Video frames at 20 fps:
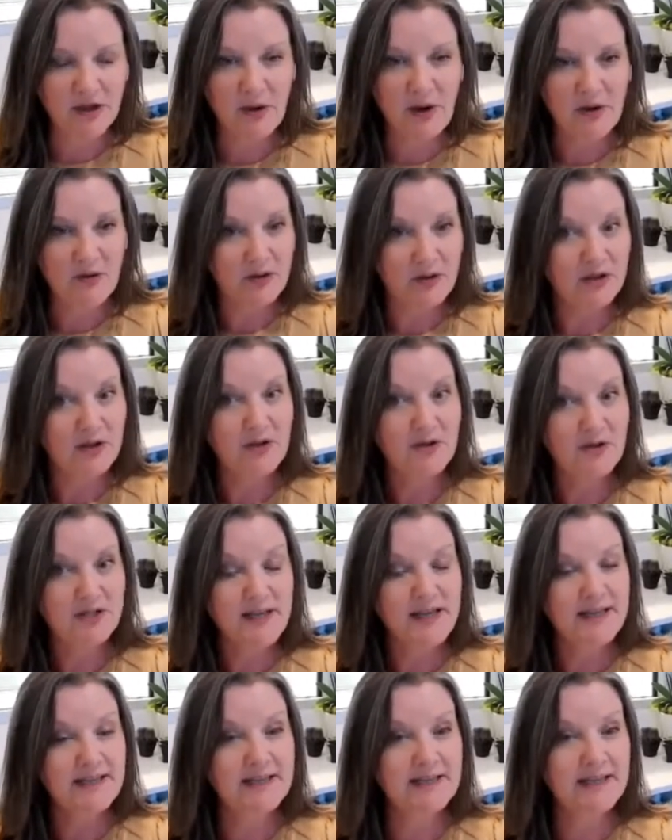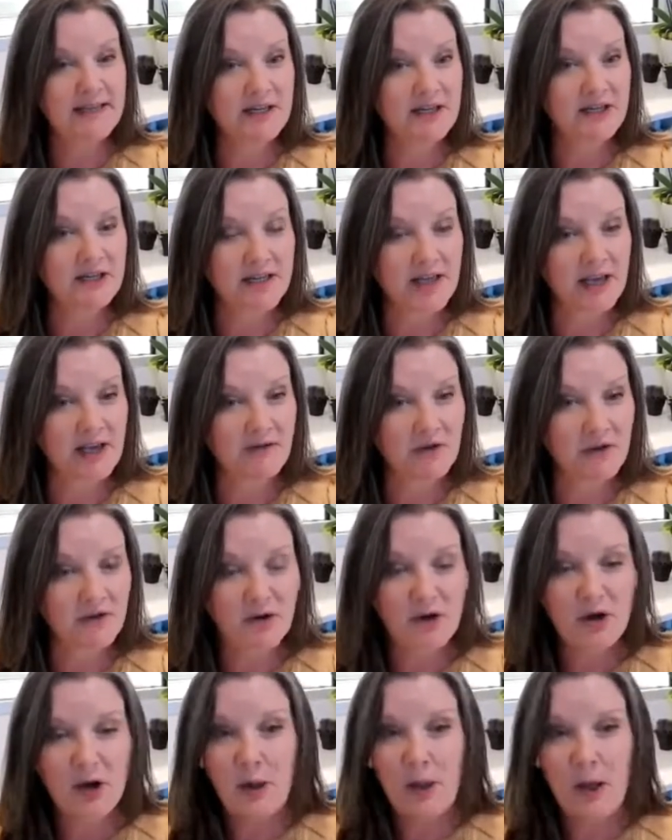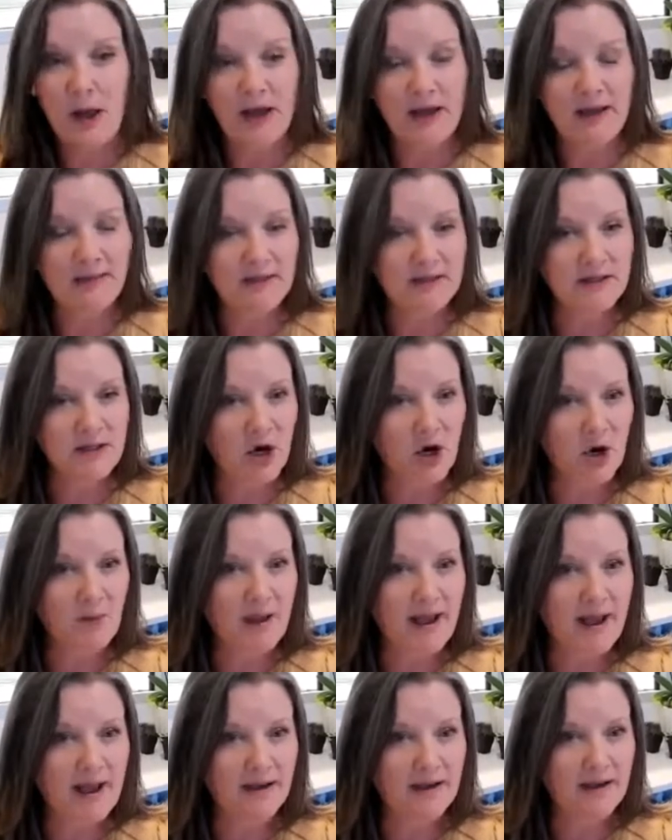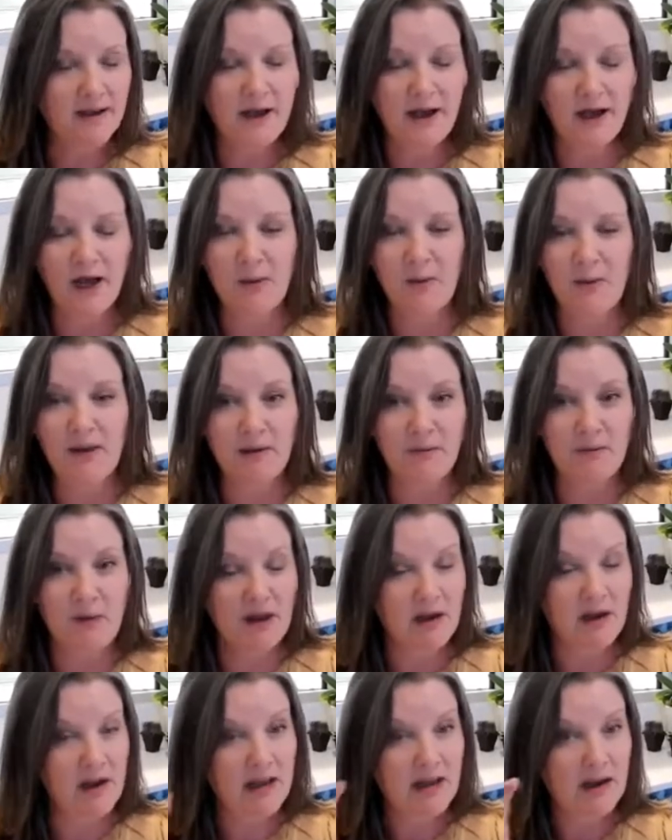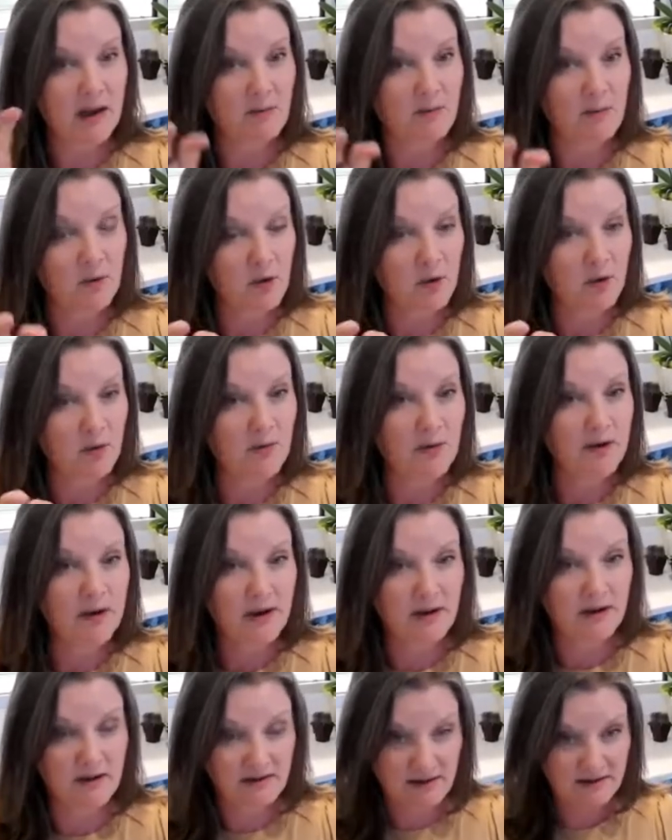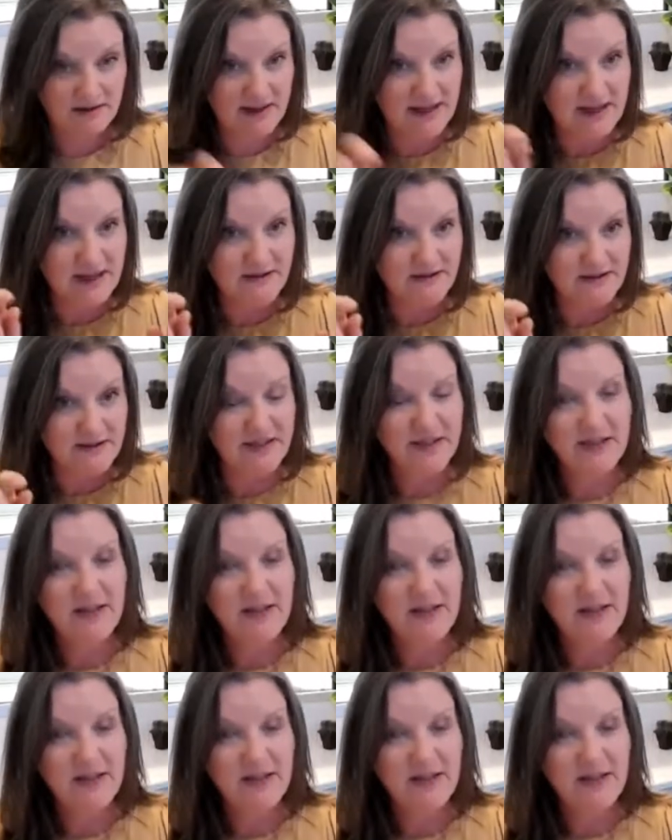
So the use cases I just gave you, in the tarmac, in a boom, a lift.